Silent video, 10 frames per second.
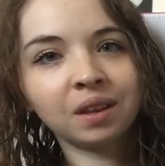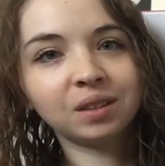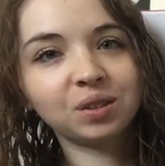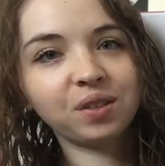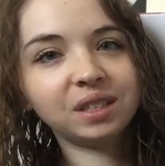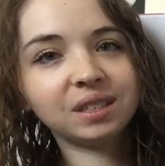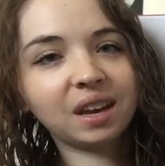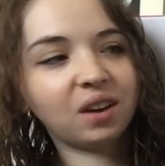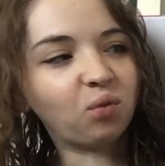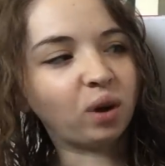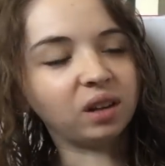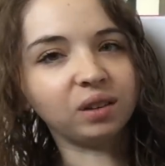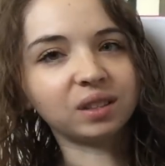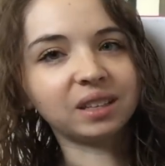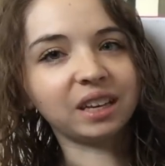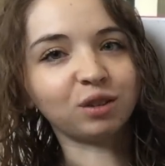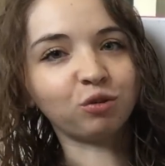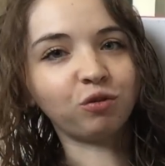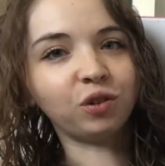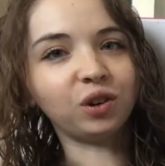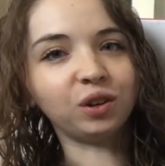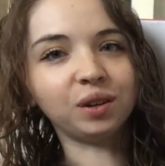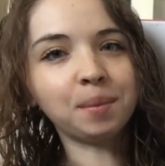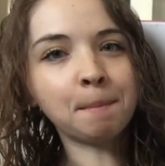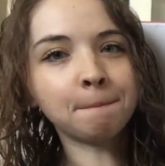So this is kind of what it looks like in full.